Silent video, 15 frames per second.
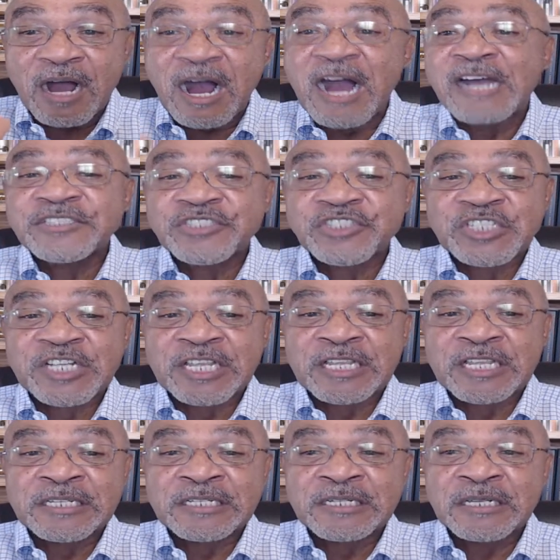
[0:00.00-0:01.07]

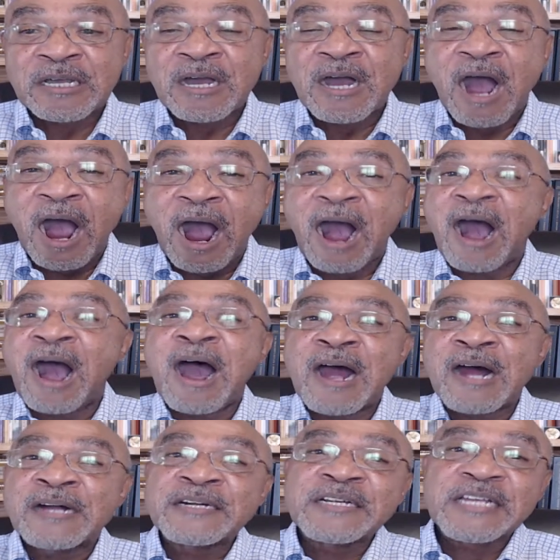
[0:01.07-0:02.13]
unseen
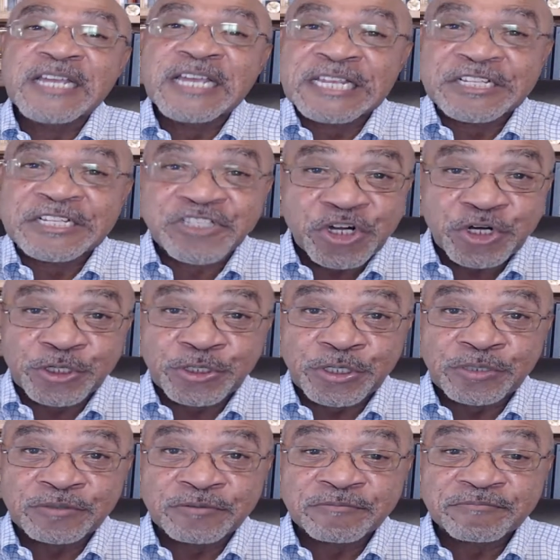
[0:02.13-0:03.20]
are
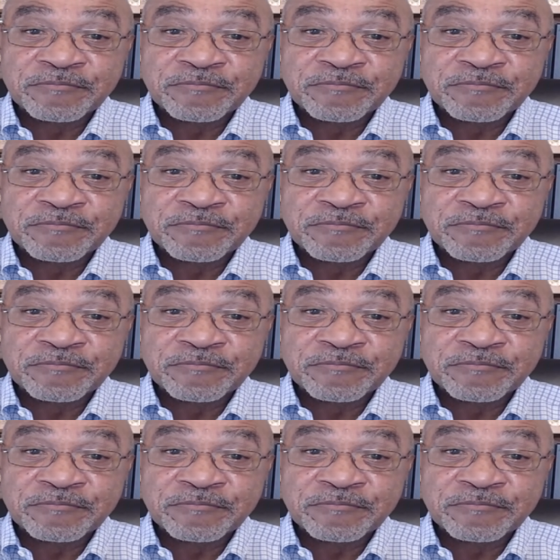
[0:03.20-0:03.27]
eternal.